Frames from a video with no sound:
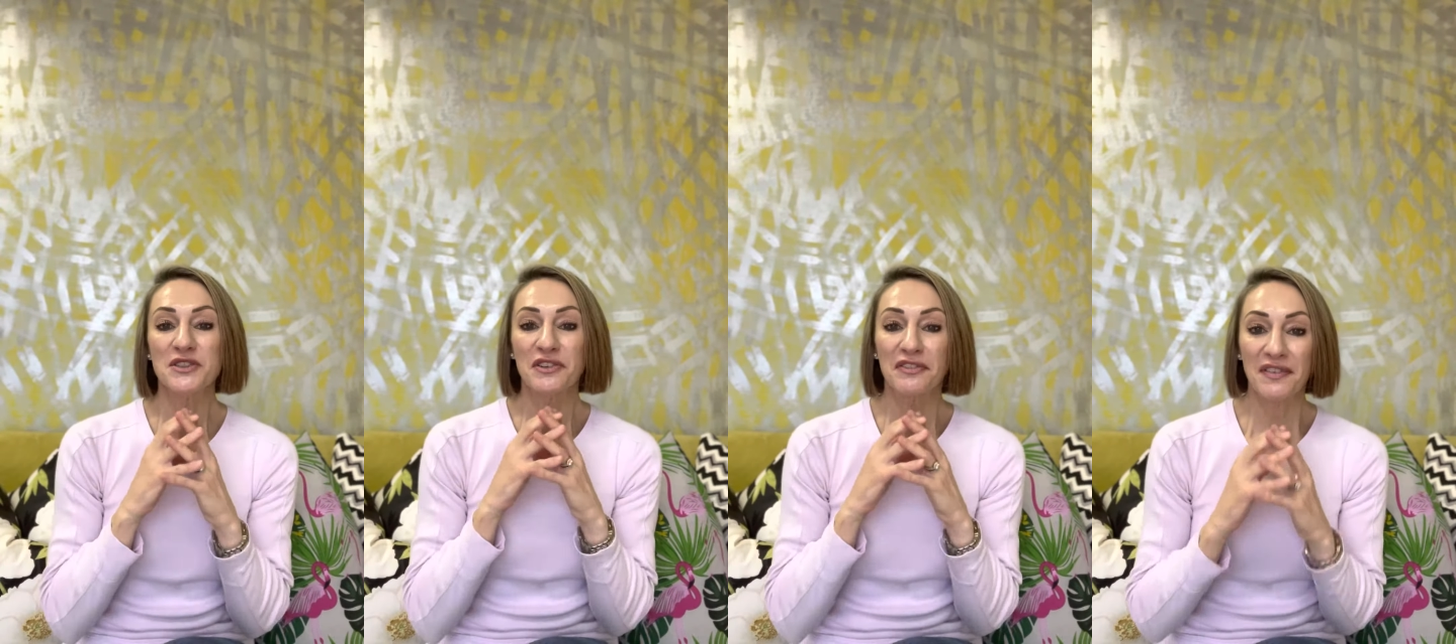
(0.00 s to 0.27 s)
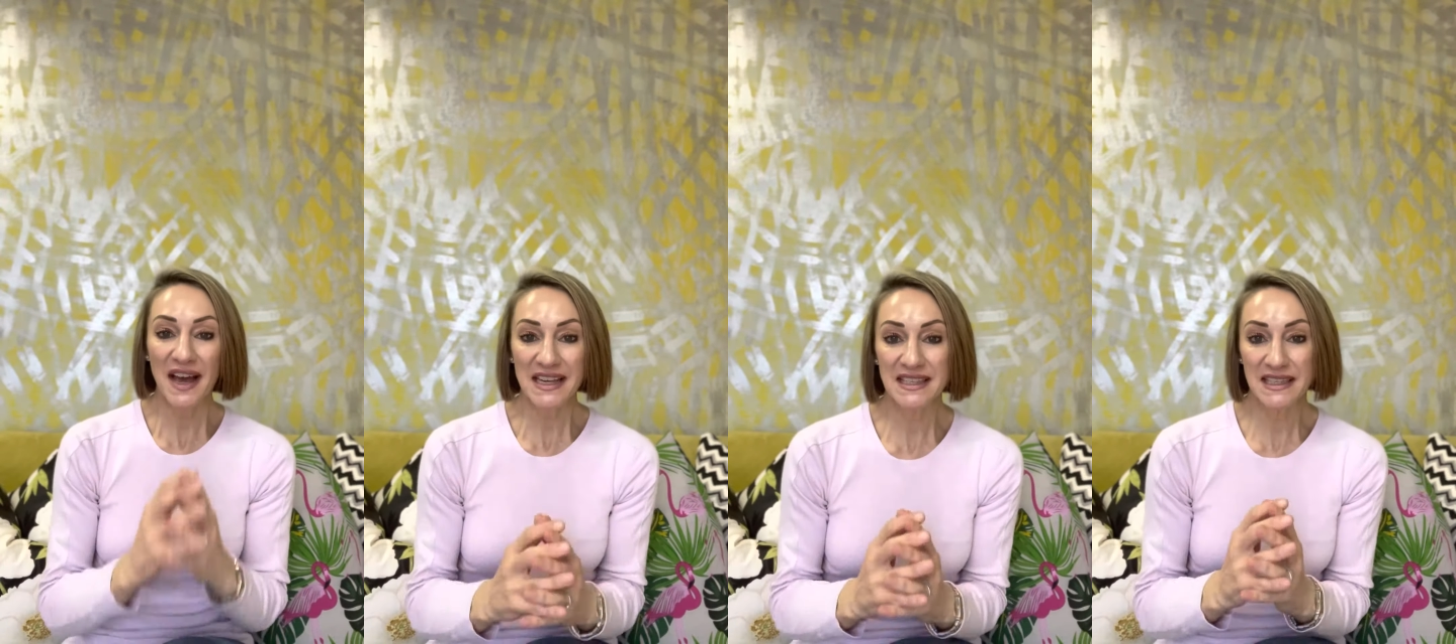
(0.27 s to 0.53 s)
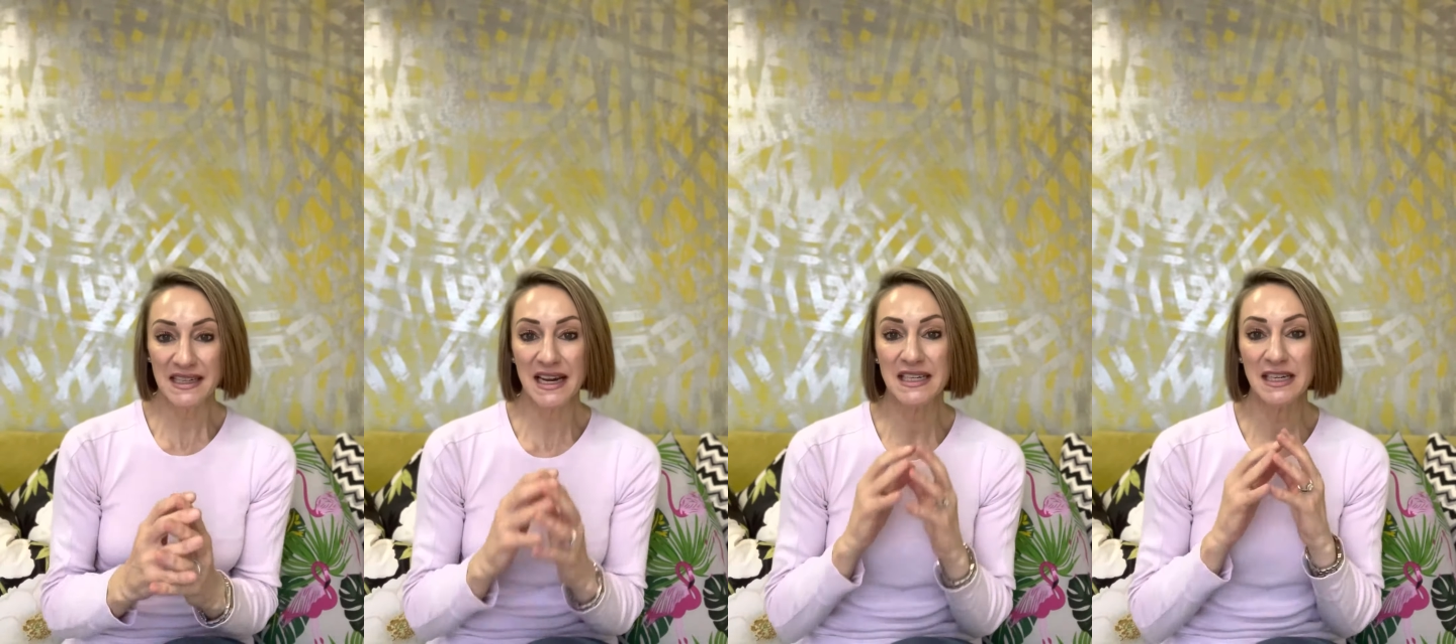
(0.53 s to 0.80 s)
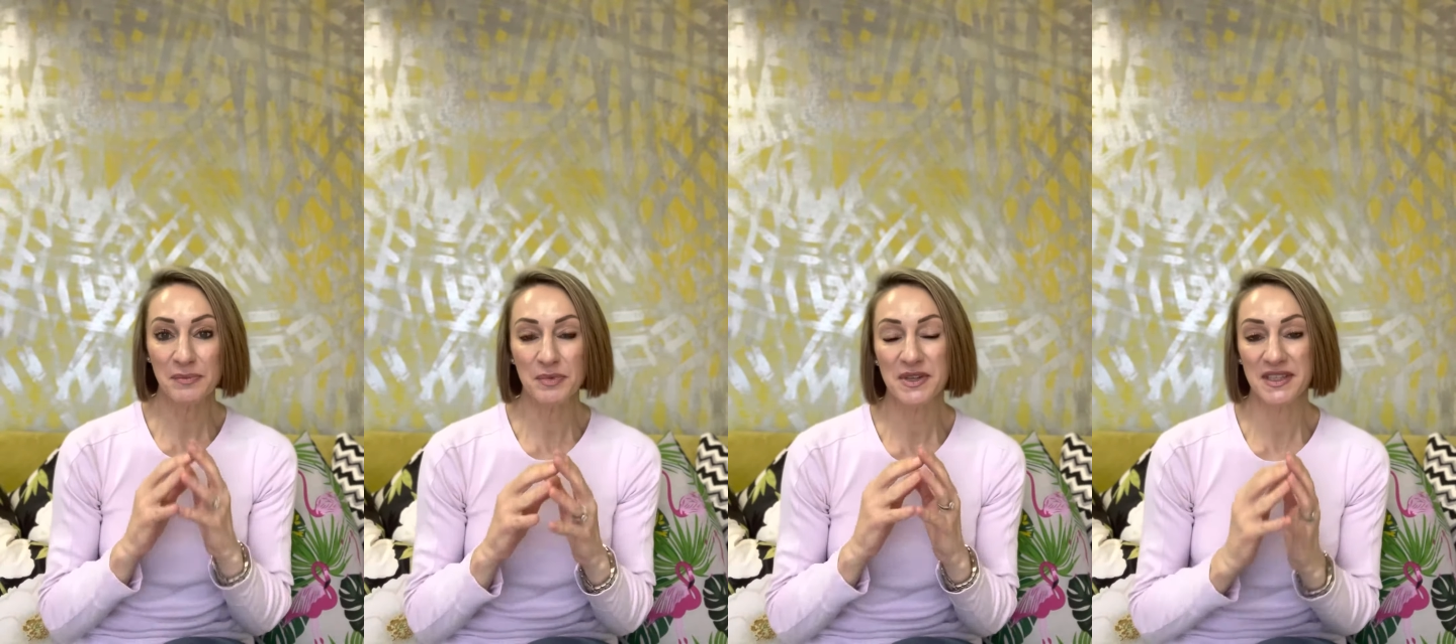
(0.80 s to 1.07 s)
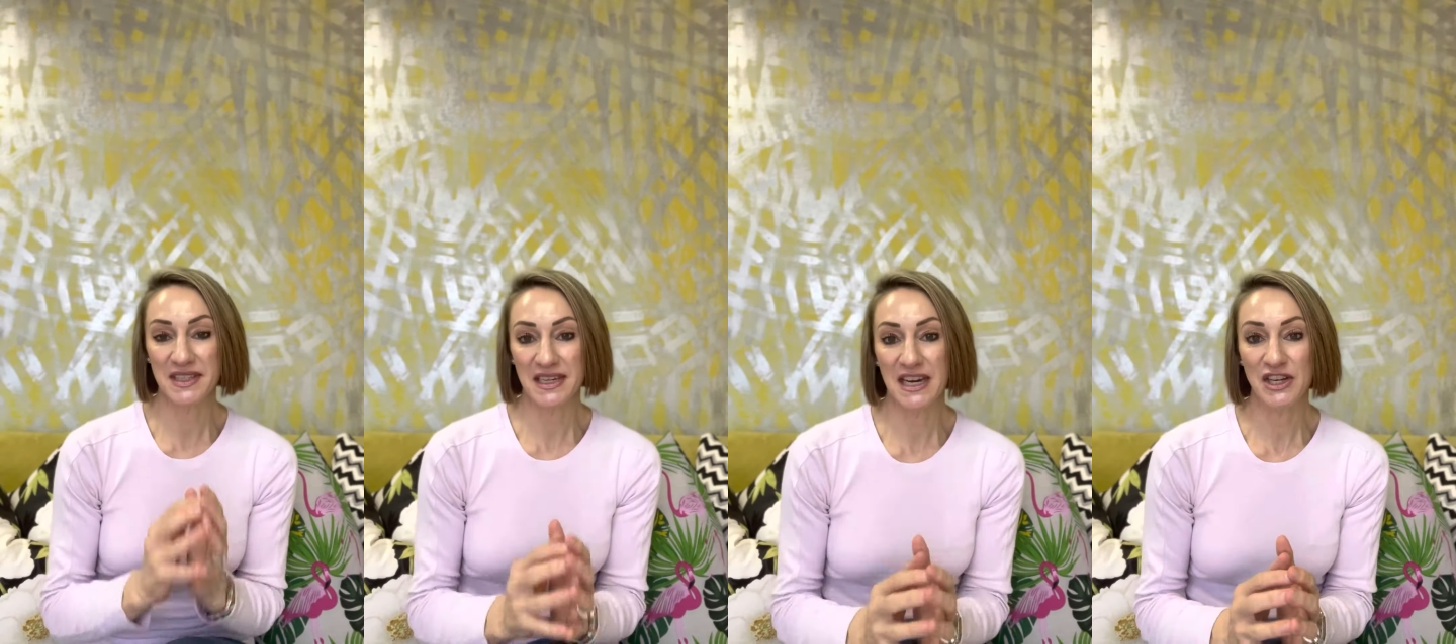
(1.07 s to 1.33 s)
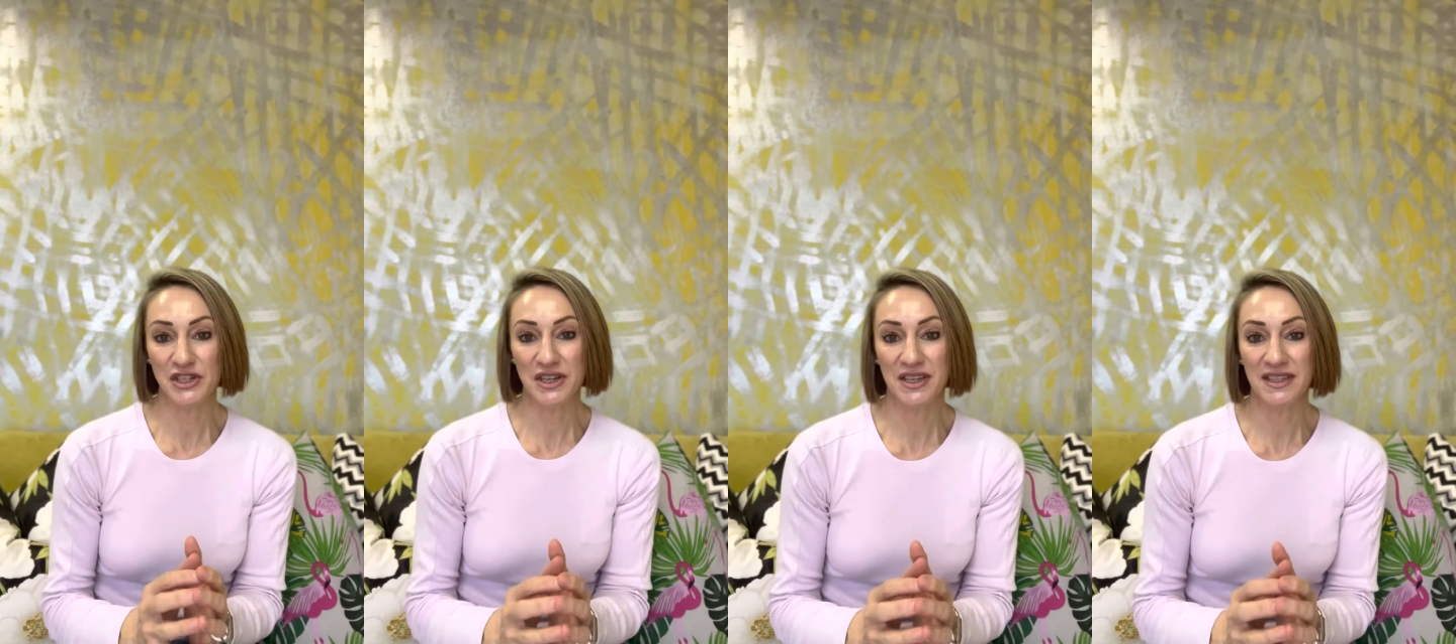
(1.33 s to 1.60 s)
fascinating
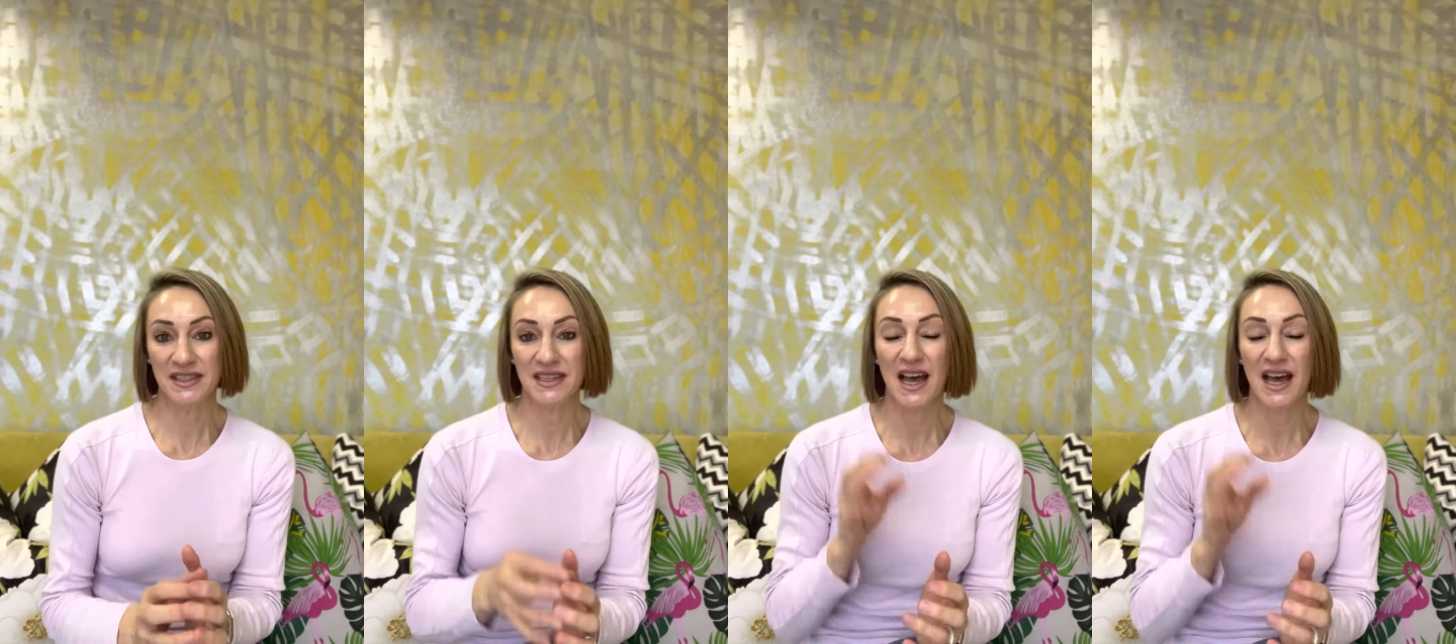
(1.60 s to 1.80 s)
procedures